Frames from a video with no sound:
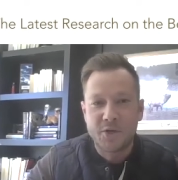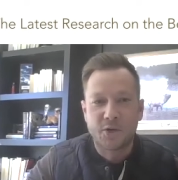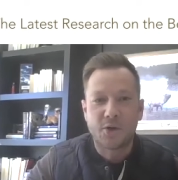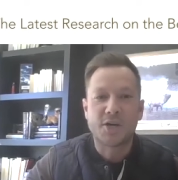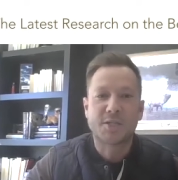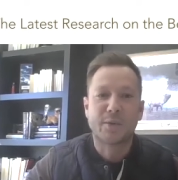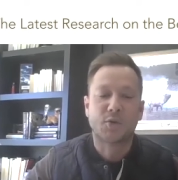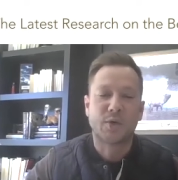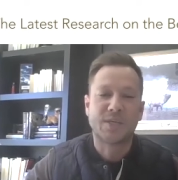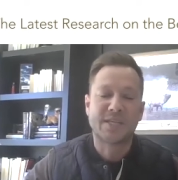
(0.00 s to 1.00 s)
you're also
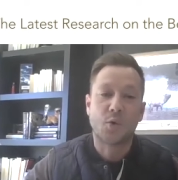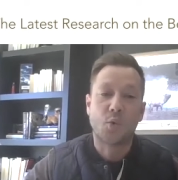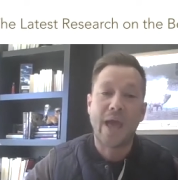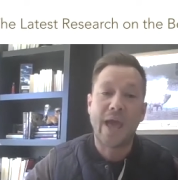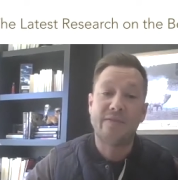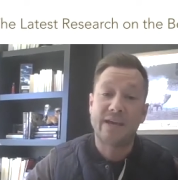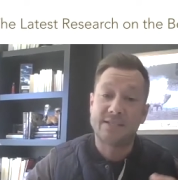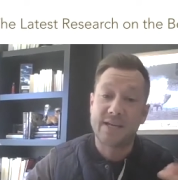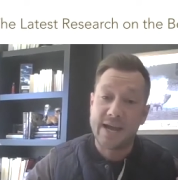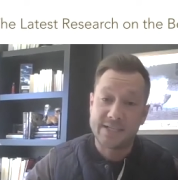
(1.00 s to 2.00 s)
increasing the way
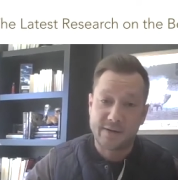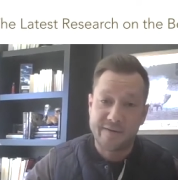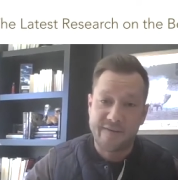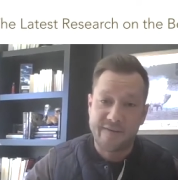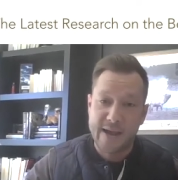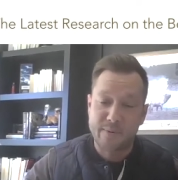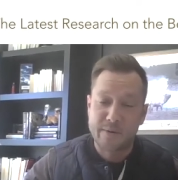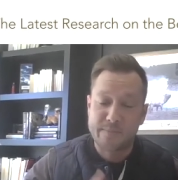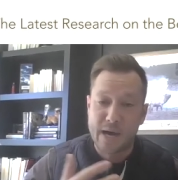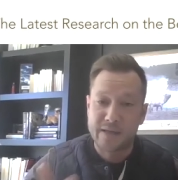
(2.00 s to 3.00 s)
that dietary fiber
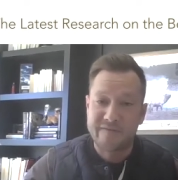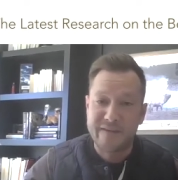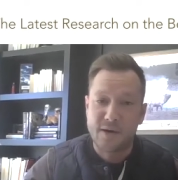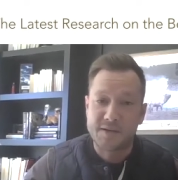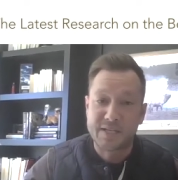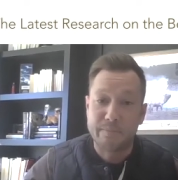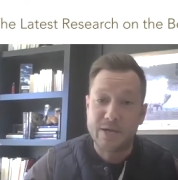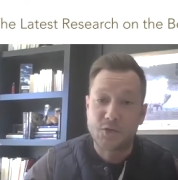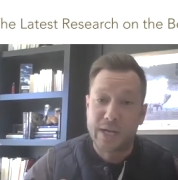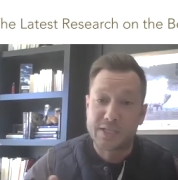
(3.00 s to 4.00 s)
and polyphenols can
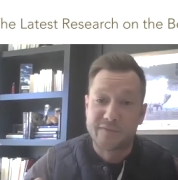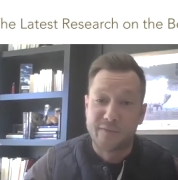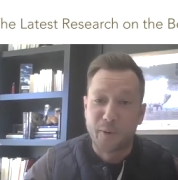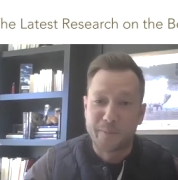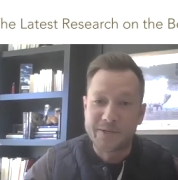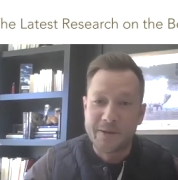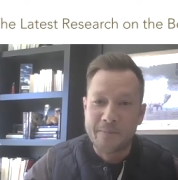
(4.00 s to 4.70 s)
be transformed.